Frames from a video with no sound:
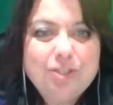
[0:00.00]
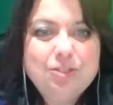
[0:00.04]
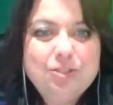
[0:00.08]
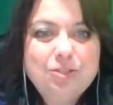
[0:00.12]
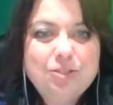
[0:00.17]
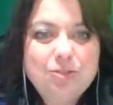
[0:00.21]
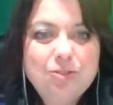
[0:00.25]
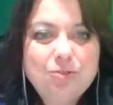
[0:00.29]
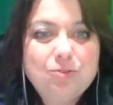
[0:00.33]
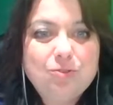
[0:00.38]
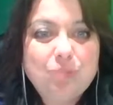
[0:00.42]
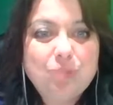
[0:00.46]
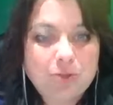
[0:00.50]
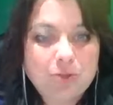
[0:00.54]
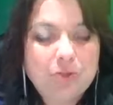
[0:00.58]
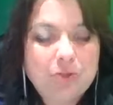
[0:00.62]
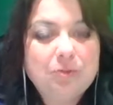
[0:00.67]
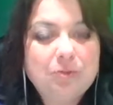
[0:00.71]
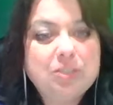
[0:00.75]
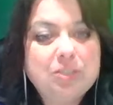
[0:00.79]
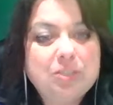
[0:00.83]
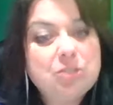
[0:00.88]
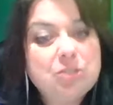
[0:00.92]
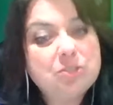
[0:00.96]
to doing
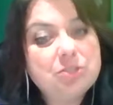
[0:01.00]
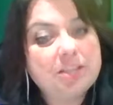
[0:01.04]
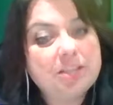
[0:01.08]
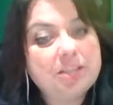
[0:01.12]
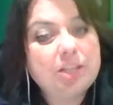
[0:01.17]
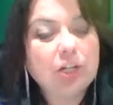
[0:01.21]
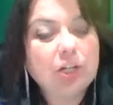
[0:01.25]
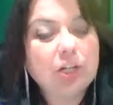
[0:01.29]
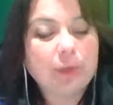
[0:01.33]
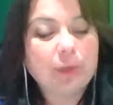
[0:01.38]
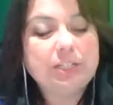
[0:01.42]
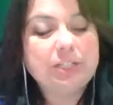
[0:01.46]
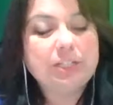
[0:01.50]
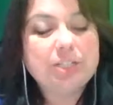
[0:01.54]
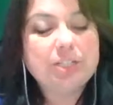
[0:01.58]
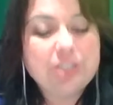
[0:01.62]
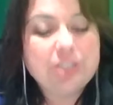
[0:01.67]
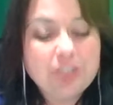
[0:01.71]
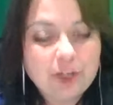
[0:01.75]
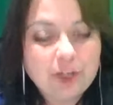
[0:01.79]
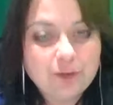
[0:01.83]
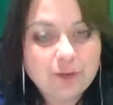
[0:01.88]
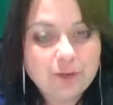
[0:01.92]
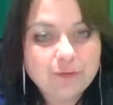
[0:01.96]
what you say you're going to
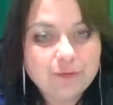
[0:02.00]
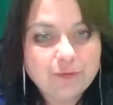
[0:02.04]
do.